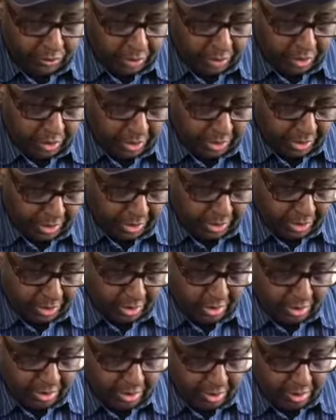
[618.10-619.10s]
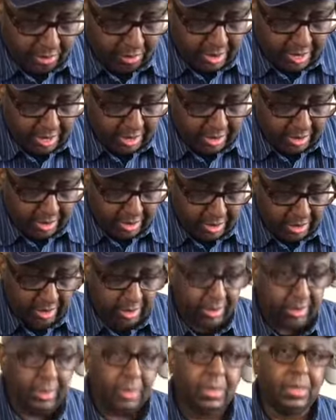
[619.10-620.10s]
And I thought automatically
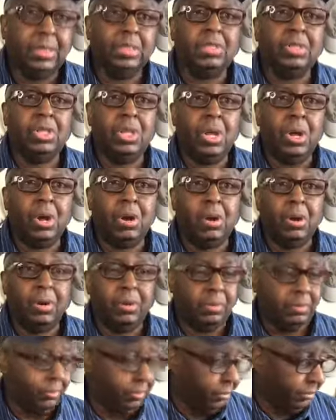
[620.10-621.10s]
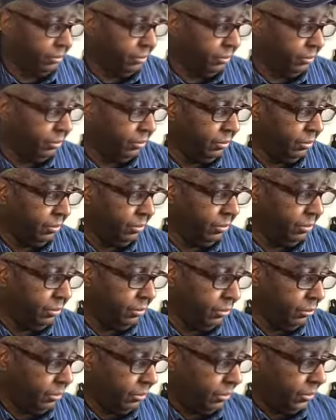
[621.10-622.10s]
the CR.
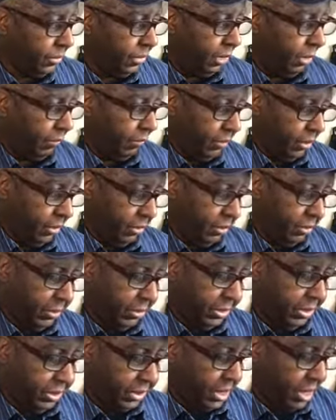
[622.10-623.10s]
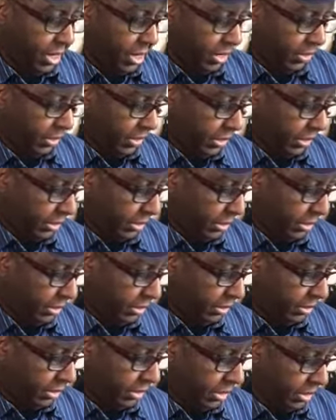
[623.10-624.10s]
If you don't know what the CR is,
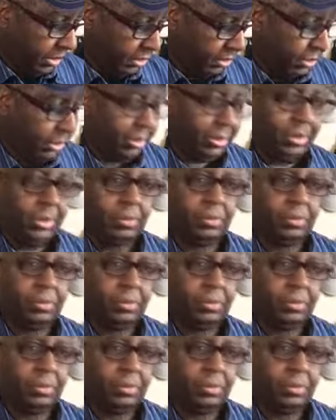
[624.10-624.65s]
I'll show you.